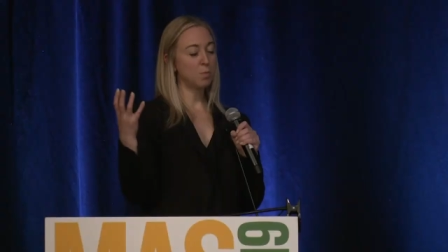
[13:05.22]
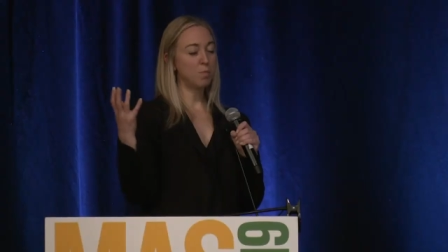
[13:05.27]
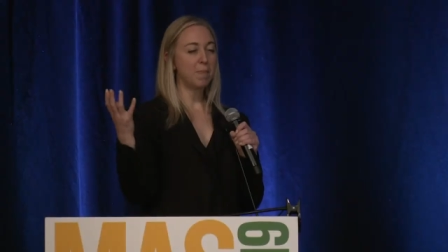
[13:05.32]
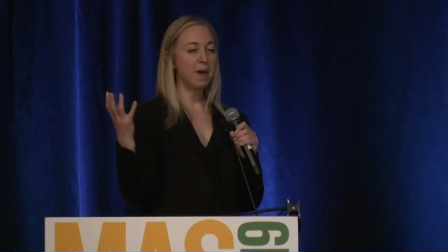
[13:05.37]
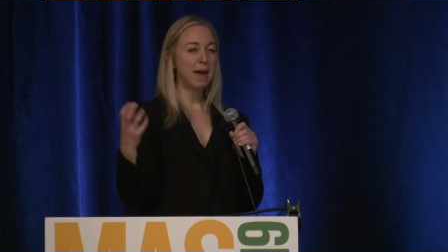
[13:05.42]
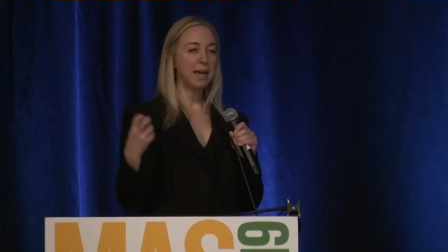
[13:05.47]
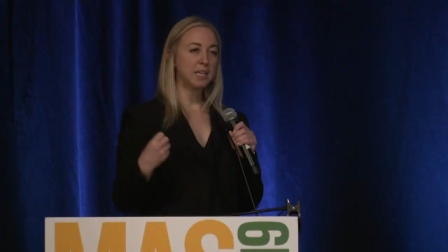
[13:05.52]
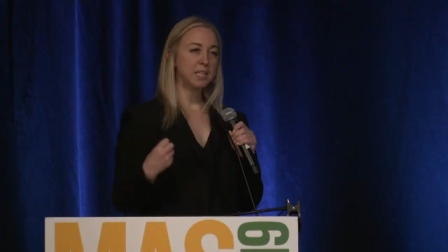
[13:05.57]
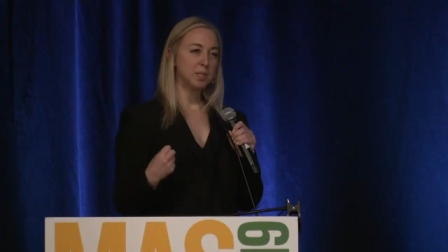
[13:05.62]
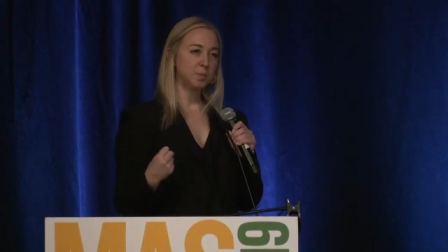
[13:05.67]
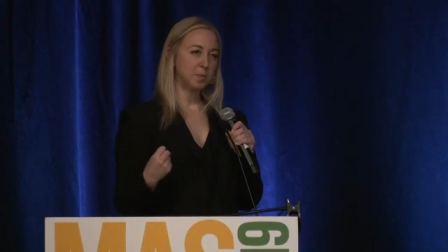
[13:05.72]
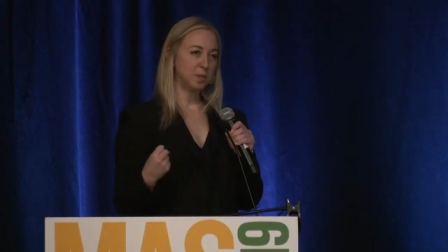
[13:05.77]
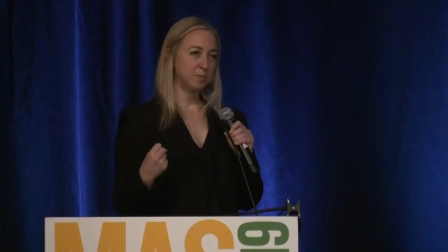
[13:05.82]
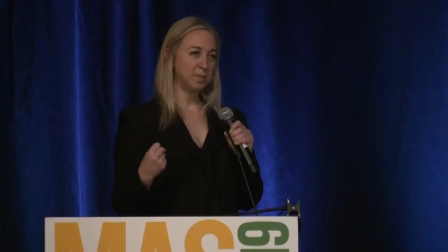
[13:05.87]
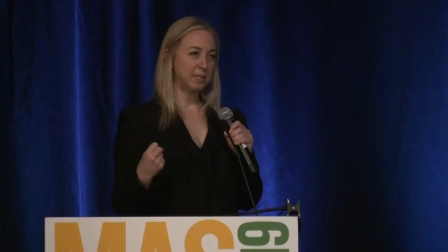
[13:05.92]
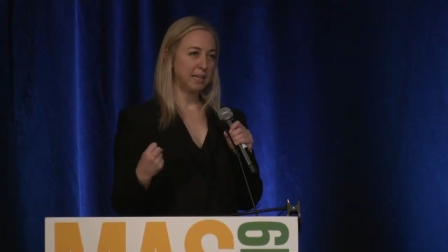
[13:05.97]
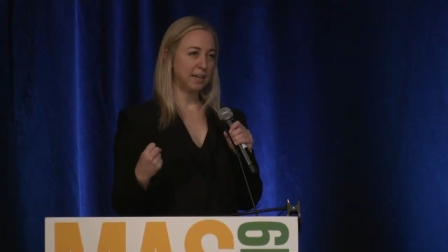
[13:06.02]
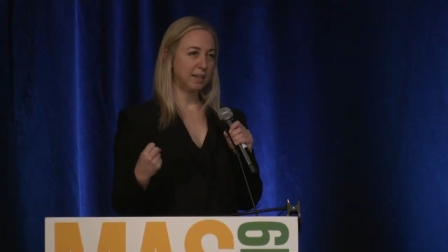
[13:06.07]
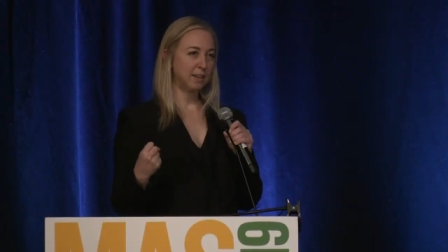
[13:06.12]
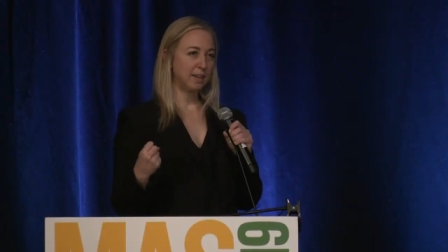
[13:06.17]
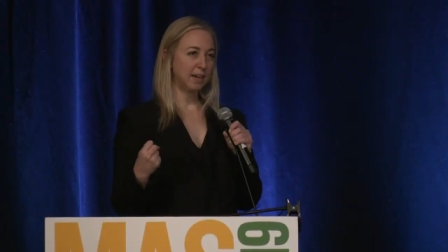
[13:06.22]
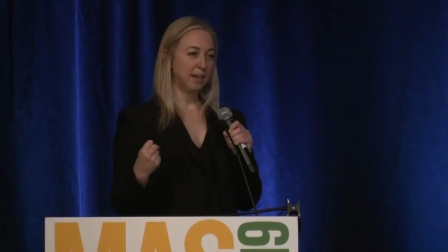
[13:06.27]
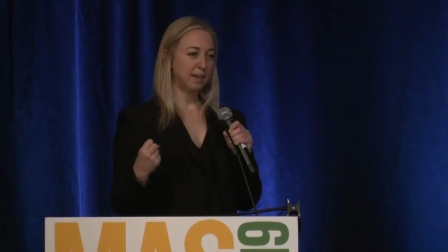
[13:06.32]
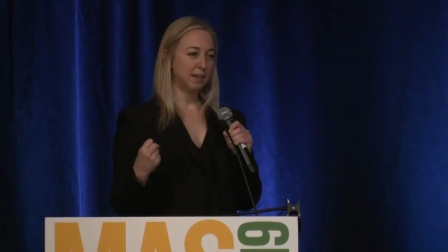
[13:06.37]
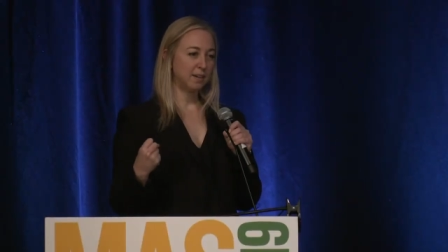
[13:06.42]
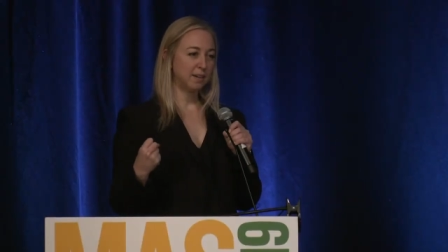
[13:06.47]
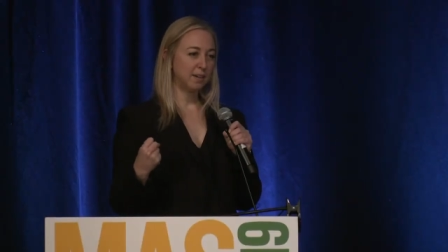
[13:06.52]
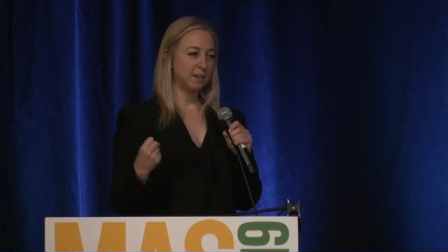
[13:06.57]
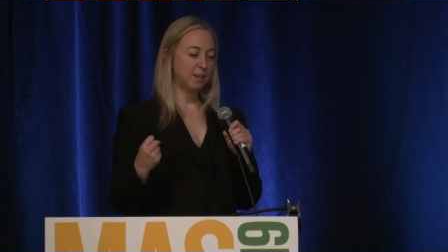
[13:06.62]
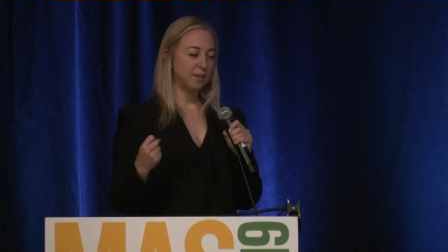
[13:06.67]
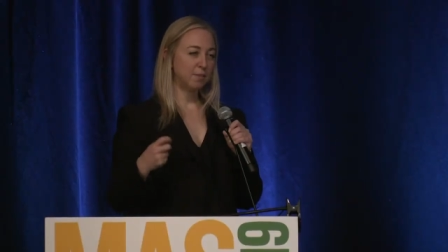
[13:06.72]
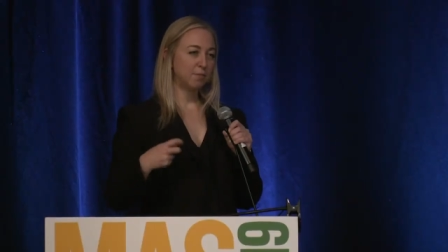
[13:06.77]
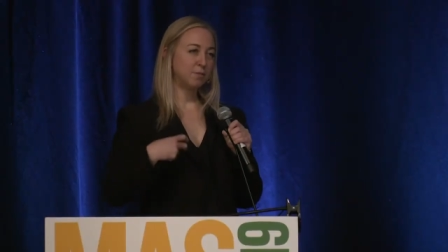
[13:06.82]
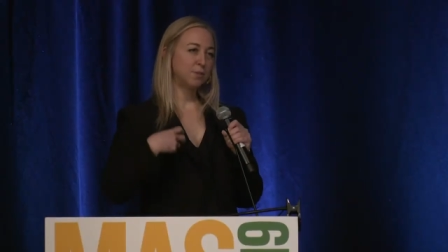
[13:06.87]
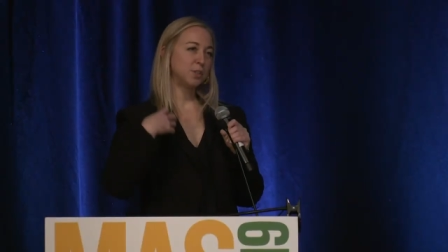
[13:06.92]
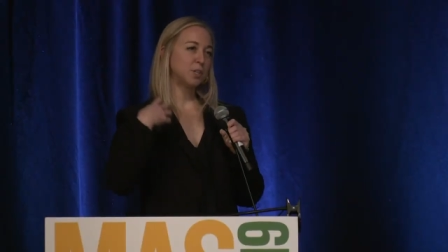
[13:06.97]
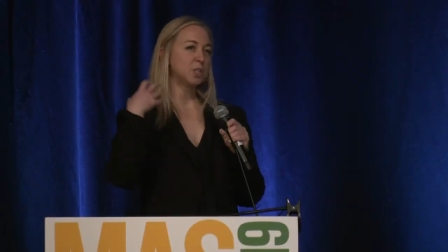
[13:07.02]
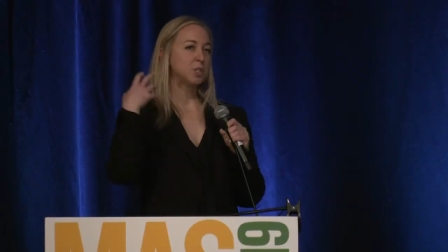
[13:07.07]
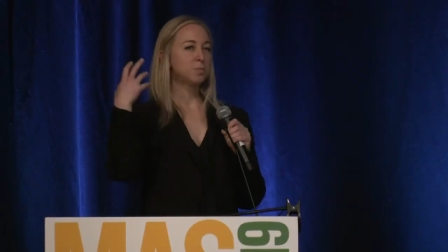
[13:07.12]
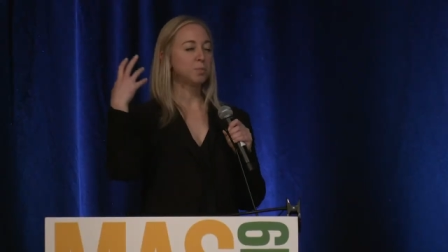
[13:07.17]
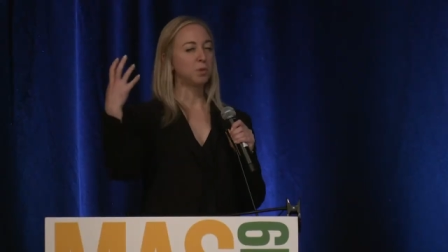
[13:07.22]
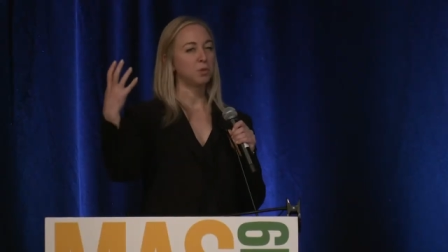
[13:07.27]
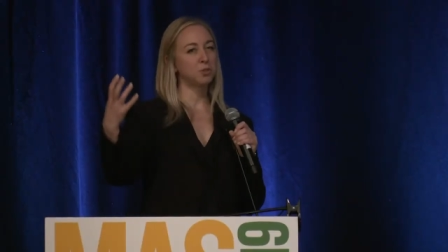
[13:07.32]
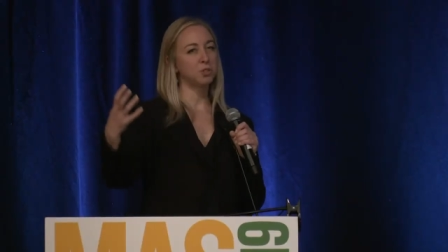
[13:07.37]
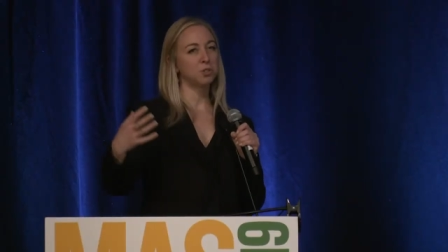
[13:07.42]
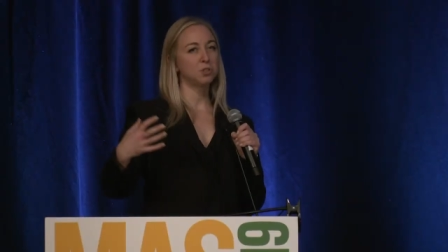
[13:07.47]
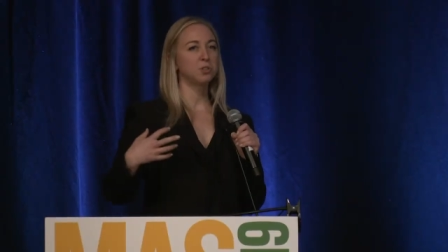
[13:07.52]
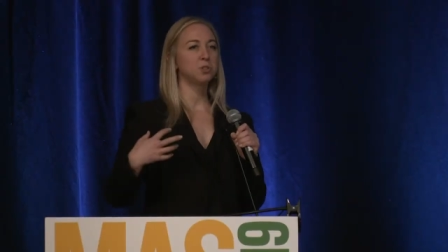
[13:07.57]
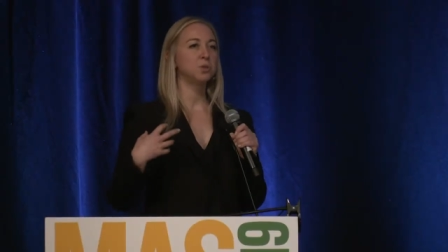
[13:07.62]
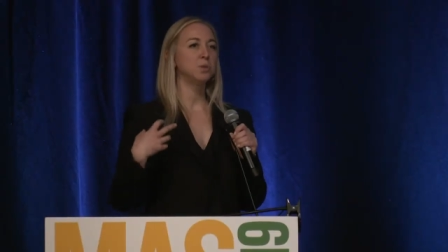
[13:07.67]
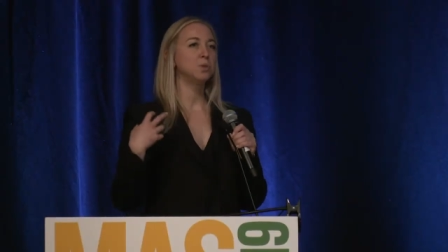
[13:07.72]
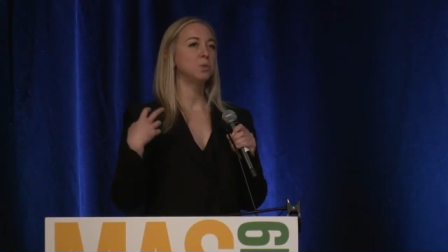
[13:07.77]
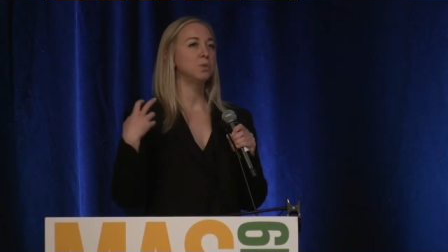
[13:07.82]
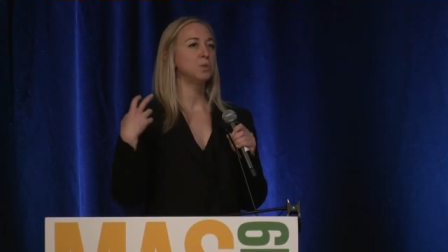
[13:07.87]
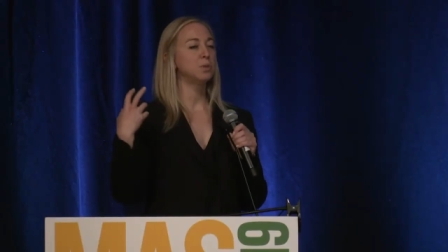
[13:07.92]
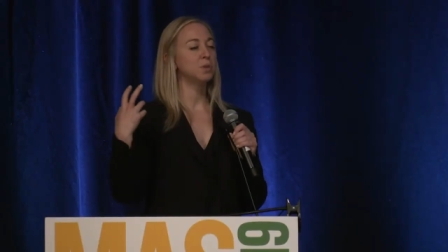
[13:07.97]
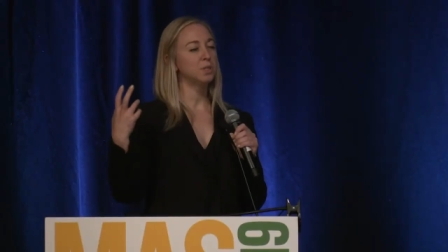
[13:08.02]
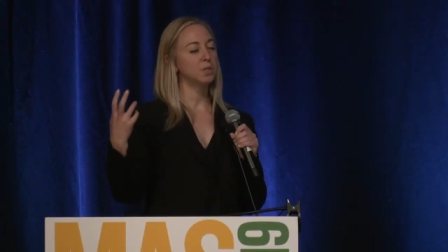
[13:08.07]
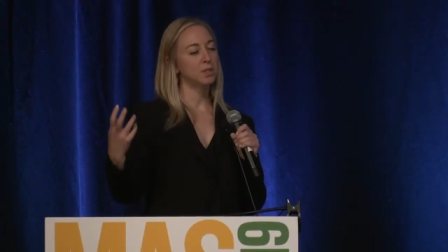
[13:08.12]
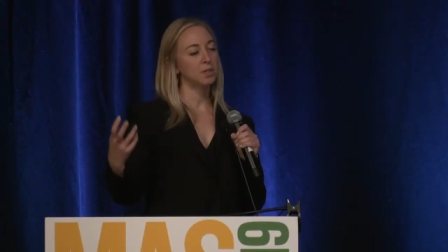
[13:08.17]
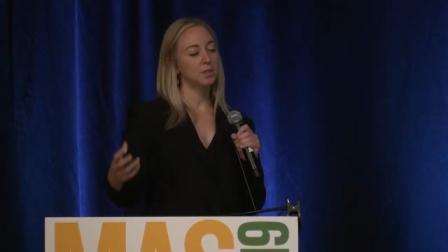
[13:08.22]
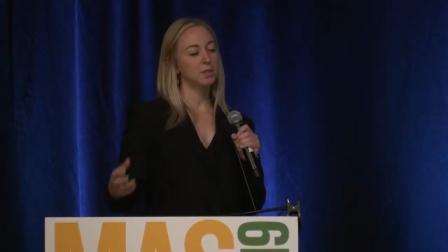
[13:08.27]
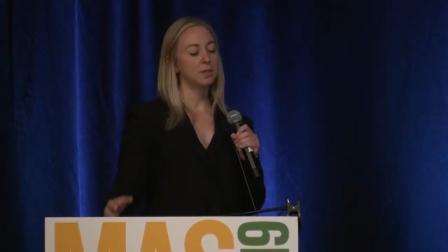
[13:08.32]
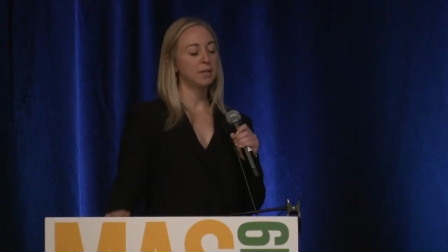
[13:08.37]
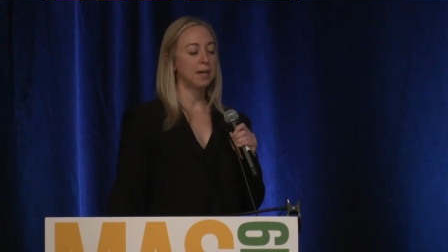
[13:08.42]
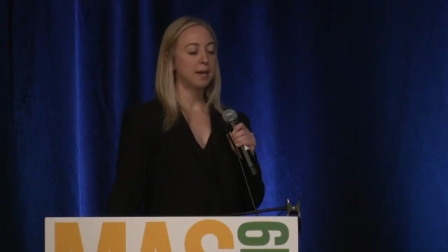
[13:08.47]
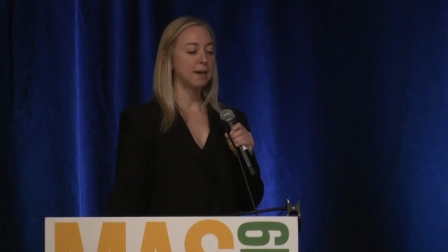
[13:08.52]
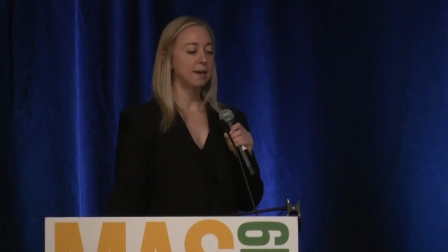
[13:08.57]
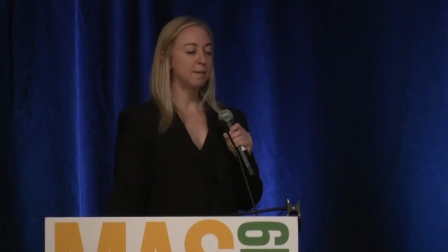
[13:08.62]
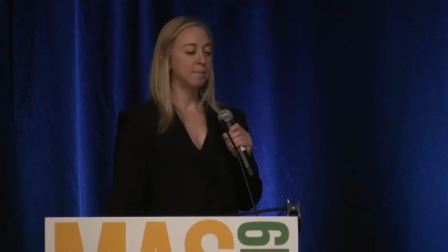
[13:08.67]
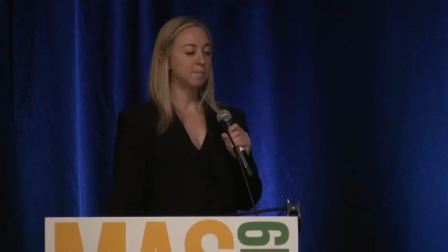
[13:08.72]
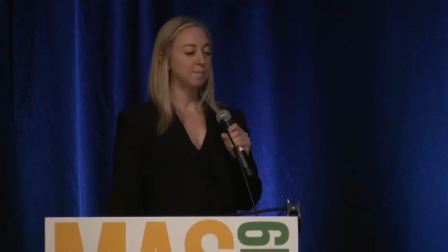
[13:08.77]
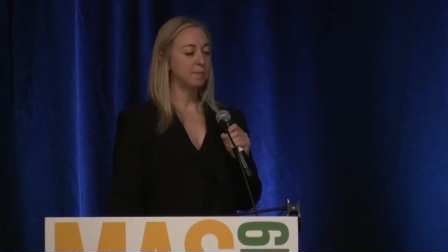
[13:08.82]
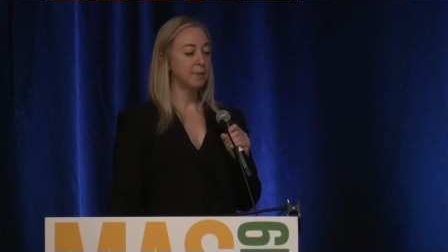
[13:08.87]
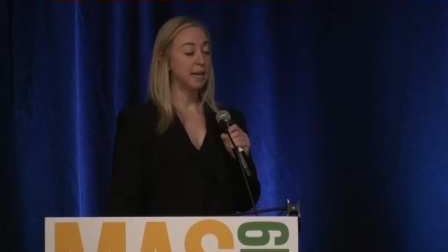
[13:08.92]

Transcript: maximum daylight, full exposure to the um,